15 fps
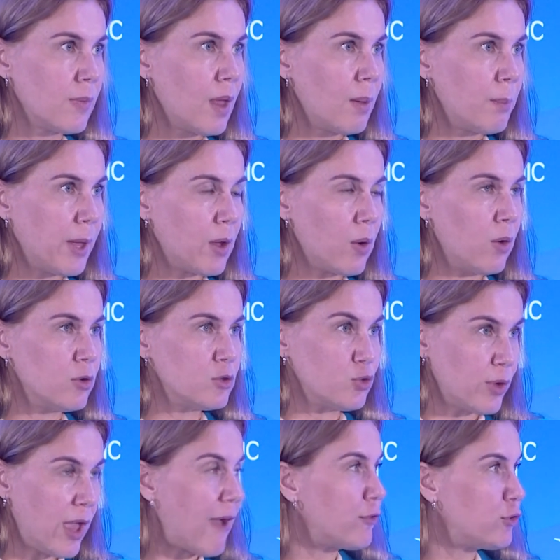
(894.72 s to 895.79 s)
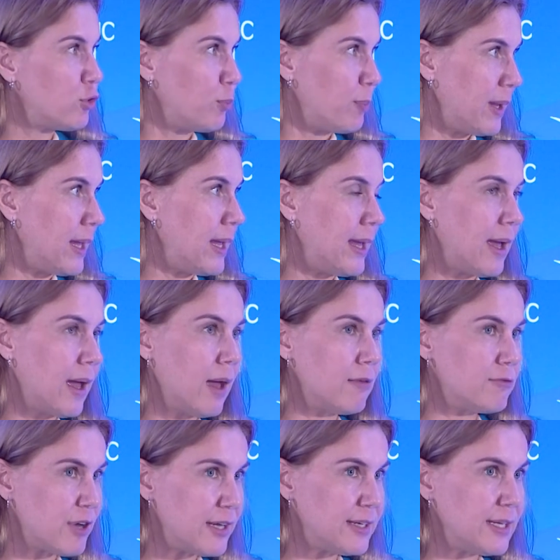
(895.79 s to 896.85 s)
because we have to be
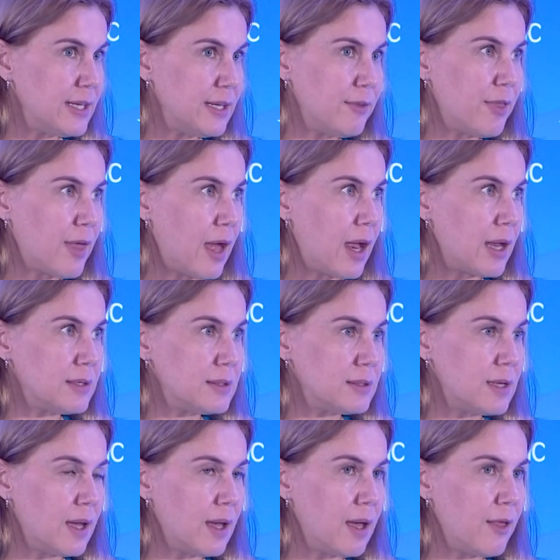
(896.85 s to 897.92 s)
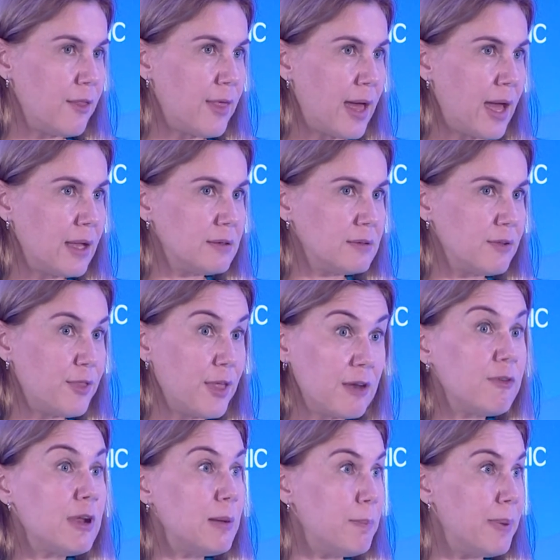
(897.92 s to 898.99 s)
ready that there
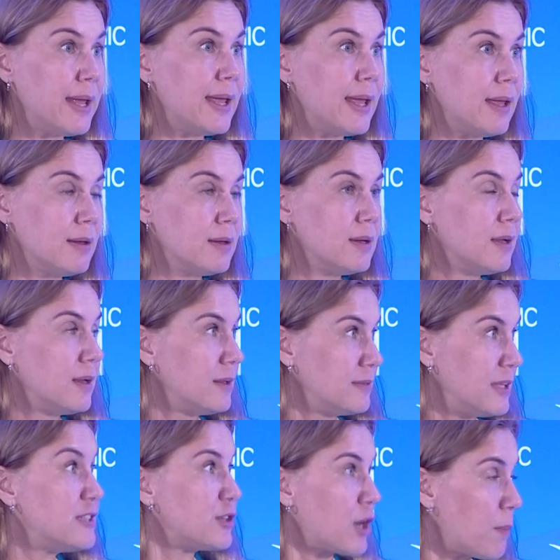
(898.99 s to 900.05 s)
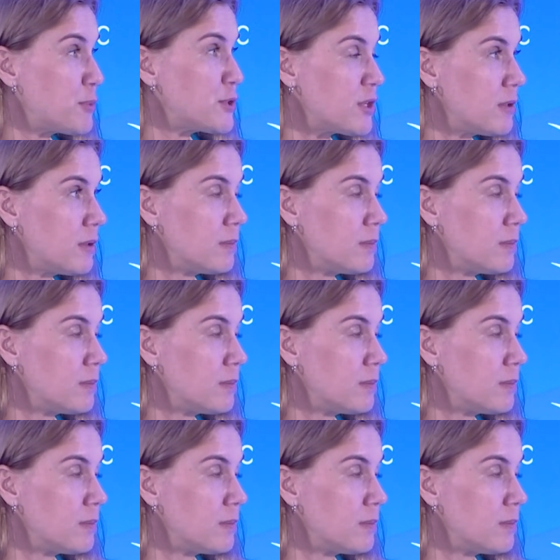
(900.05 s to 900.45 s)
will be disruption,